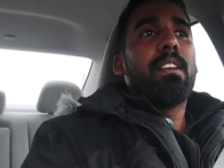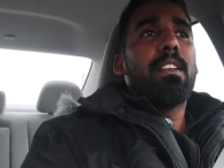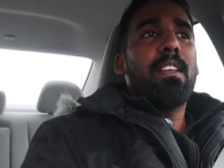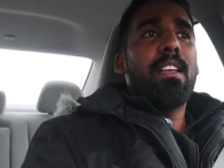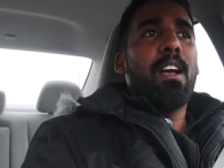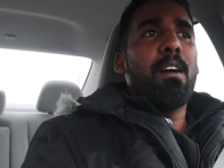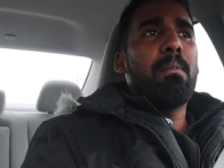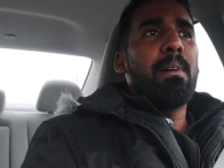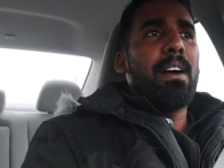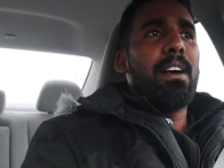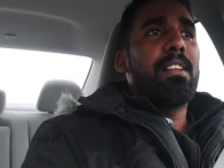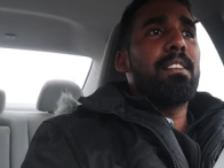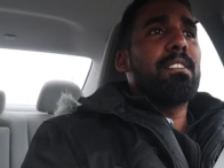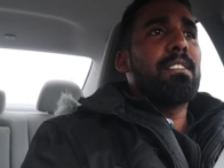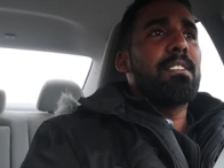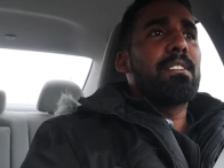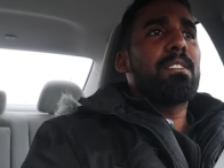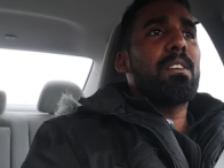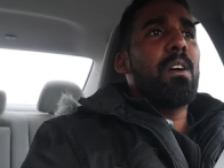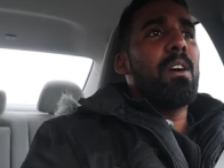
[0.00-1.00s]
Yeah,
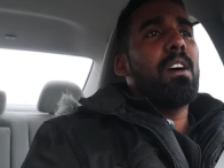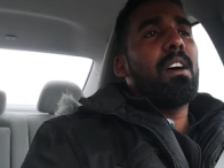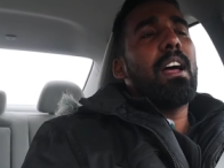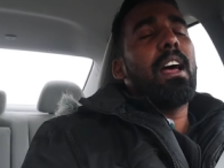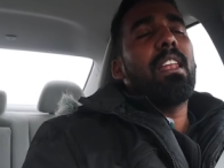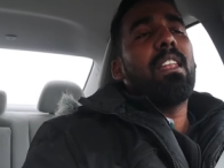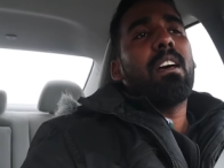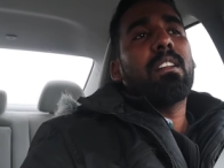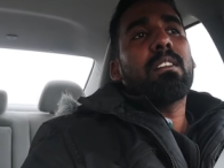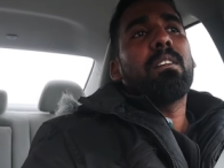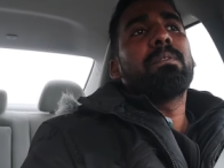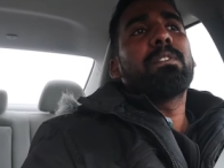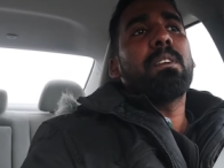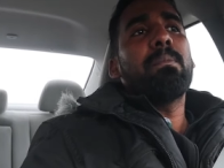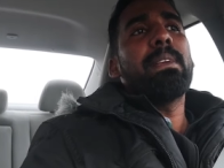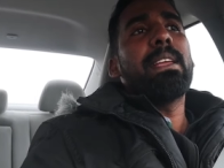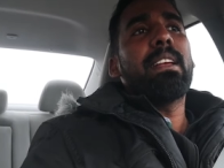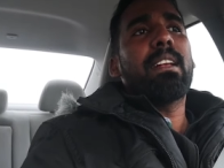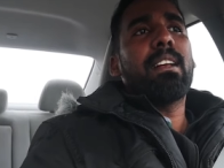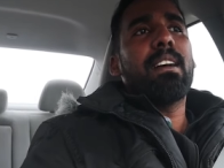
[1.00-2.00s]
man. So a lot of
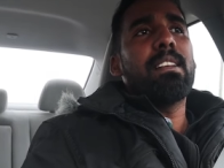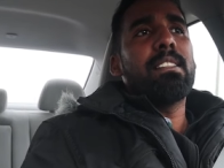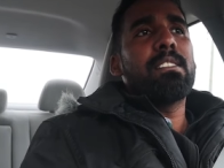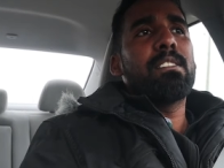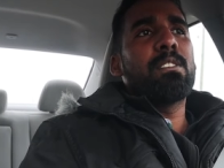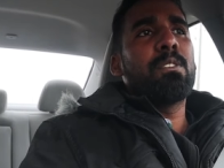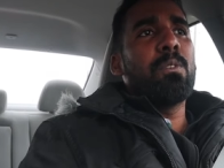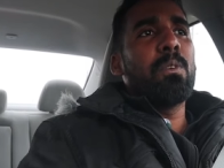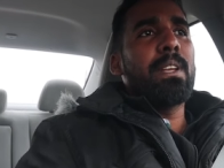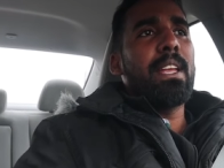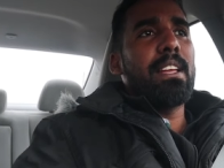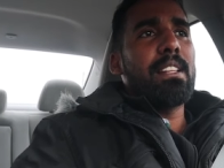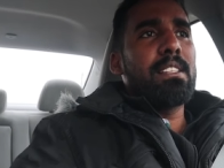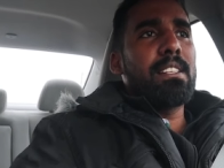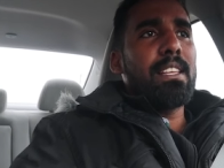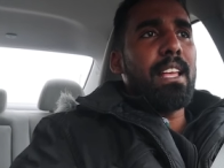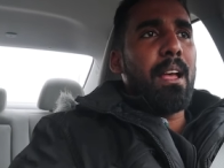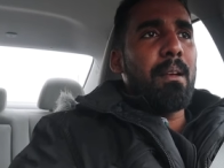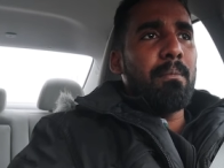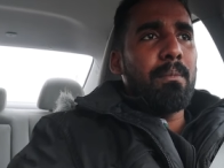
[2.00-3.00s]
Jamaicans do get
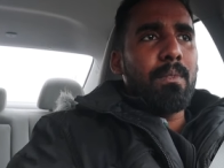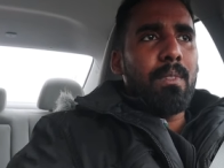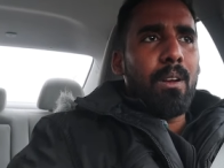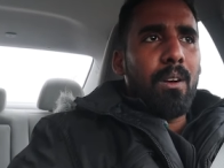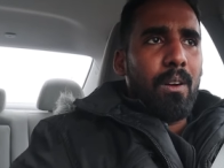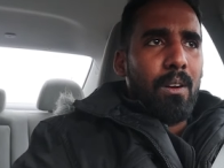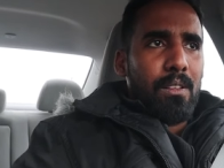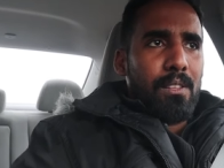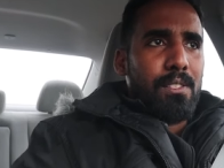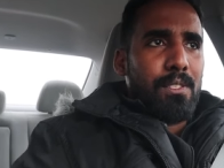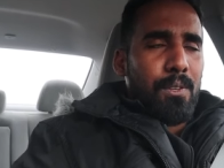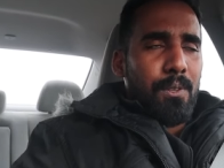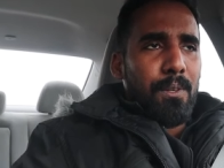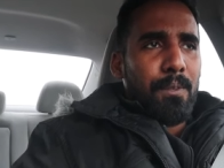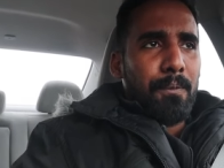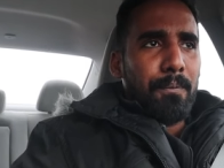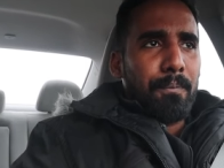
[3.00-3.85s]
scammed also.